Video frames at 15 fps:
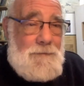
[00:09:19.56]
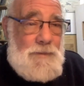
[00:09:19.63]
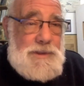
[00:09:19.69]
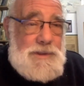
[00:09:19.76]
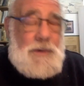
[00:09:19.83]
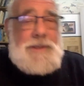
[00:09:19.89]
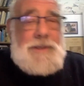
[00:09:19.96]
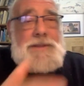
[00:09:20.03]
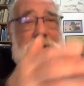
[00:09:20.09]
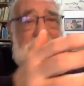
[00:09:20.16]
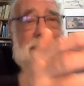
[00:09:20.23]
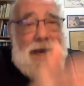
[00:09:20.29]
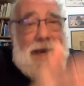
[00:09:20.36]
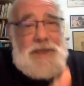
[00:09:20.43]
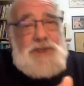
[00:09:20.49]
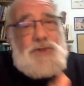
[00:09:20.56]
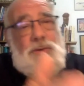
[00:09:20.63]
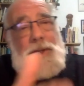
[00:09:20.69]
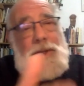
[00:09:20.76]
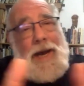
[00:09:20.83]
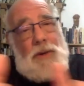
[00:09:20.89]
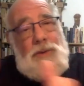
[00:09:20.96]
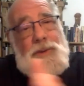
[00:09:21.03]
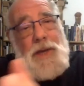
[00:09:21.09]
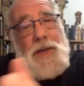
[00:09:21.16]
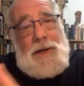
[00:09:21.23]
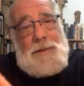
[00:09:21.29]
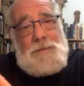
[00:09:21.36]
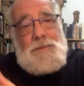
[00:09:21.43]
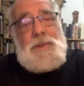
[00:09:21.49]
So it's a natural
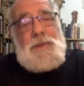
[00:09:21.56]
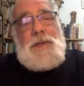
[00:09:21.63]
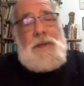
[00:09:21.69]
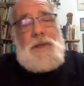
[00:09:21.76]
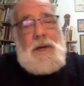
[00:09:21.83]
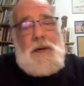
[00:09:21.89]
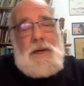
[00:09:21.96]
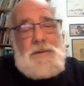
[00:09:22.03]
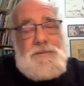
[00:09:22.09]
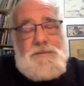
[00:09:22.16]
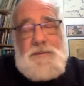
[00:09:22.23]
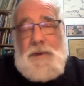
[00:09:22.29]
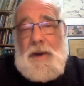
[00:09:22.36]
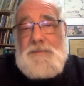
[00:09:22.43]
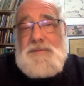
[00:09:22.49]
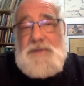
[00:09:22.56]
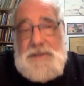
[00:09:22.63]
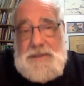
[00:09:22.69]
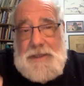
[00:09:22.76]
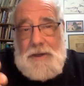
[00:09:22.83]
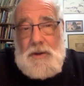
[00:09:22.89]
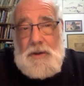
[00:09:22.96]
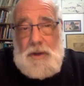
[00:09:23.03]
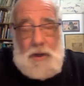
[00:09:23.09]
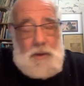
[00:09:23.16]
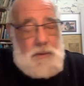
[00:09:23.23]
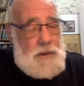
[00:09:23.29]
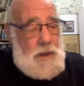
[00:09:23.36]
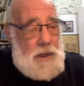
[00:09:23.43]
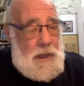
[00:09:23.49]
outcome of the settler
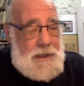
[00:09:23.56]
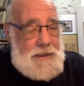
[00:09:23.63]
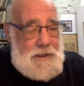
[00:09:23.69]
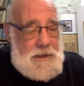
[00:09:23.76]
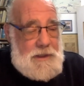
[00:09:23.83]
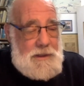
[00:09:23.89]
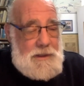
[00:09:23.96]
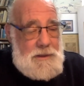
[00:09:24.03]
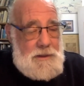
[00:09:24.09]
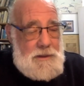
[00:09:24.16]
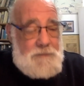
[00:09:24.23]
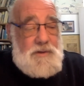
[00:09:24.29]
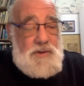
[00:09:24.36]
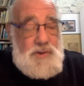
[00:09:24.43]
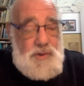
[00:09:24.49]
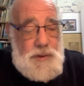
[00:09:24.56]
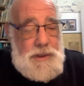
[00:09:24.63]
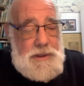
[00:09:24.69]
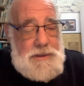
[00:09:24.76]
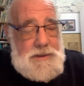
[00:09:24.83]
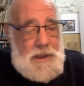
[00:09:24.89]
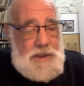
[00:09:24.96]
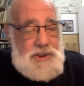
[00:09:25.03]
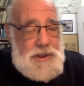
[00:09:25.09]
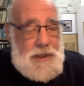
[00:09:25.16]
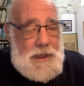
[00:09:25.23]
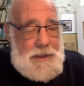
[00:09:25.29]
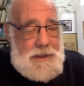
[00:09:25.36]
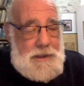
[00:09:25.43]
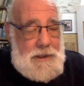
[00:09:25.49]
colonial idea, of the Judaization
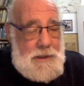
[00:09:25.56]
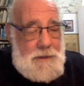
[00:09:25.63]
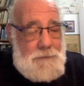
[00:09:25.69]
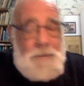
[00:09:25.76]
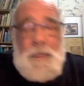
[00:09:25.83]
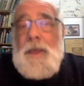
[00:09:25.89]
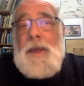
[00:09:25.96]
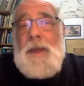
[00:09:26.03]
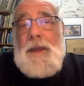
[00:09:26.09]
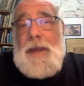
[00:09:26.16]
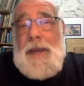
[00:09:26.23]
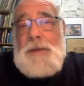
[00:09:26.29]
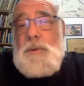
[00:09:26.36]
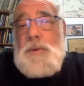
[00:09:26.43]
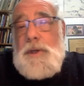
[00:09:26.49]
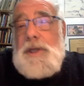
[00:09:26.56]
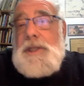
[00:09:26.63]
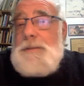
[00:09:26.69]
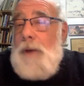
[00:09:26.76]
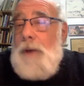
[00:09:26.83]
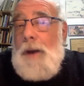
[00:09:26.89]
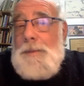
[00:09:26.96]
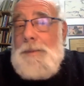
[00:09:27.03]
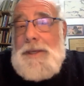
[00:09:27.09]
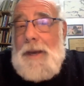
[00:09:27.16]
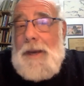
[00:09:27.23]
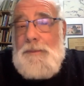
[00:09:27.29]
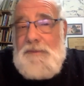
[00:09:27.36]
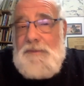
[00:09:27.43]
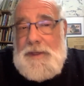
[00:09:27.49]
idea, and we're in the mopping
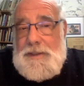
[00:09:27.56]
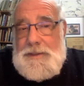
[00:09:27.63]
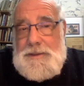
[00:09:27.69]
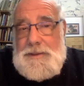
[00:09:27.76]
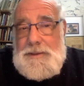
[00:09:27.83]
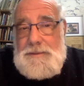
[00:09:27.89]
up phase.